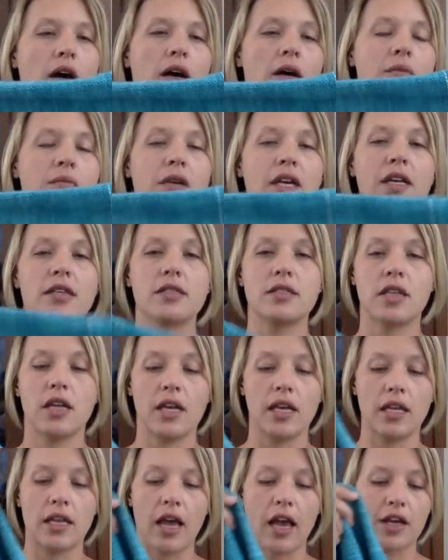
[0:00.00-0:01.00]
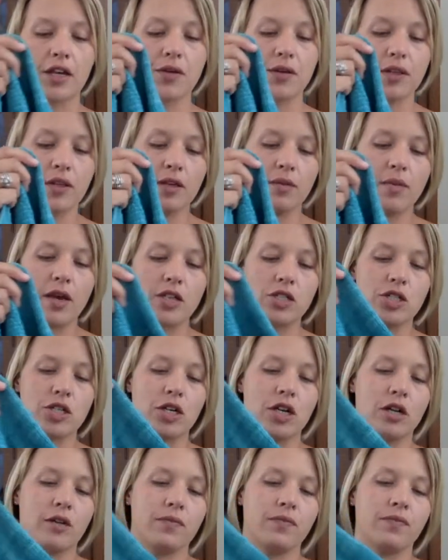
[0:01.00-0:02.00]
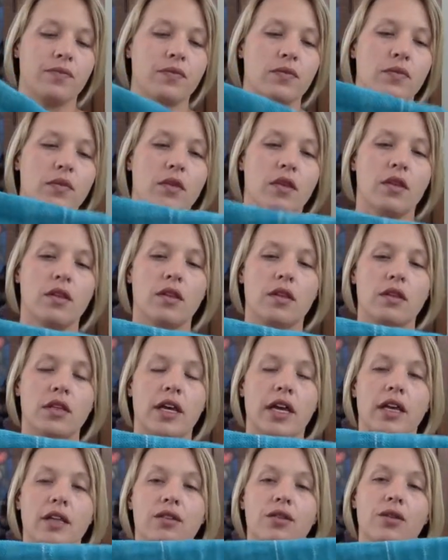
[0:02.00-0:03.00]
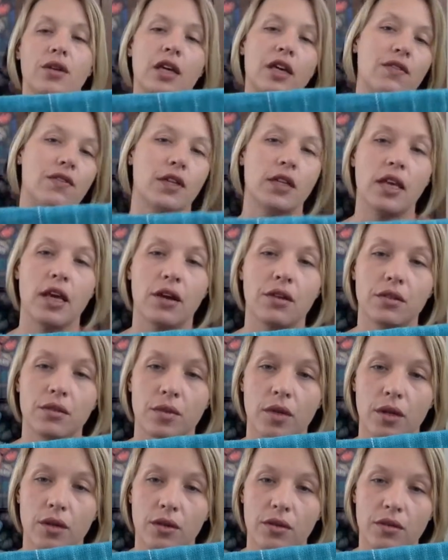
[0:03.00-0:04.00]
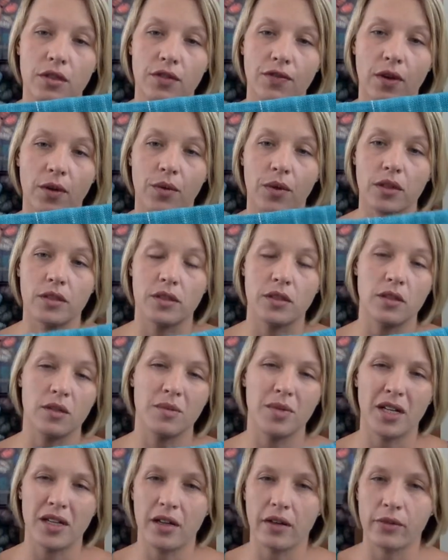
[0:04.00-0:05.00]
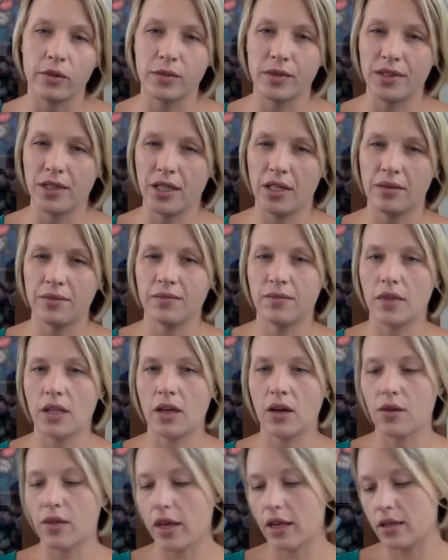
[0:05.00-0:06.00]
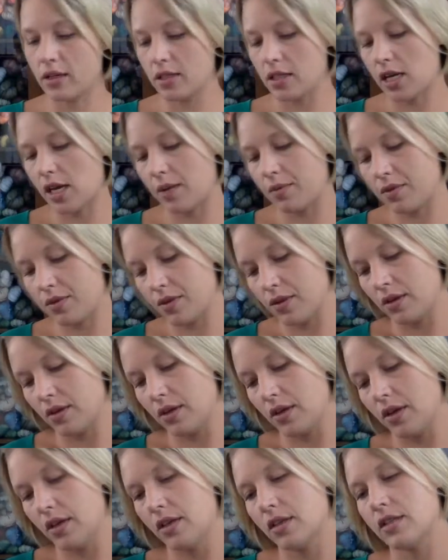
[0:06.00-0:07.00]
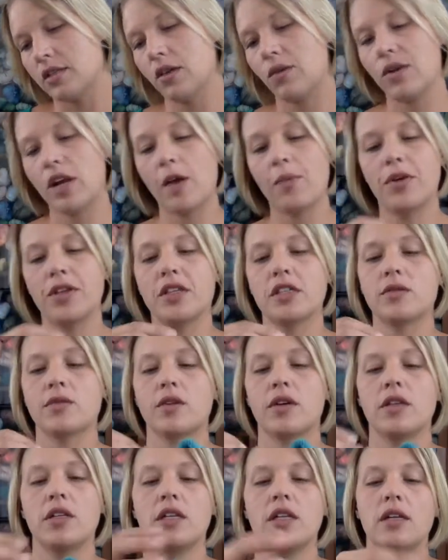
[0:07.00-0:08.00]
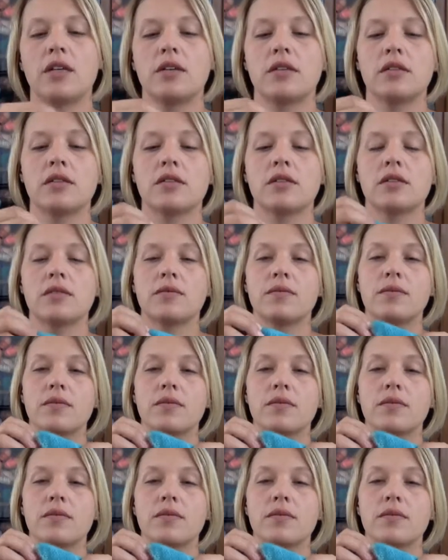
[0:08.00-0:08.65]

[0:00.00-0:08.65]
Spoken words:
because then I can accurately measure the length or even count the rows if I want to, but I never really go that in depth. So when I put this one on the needles,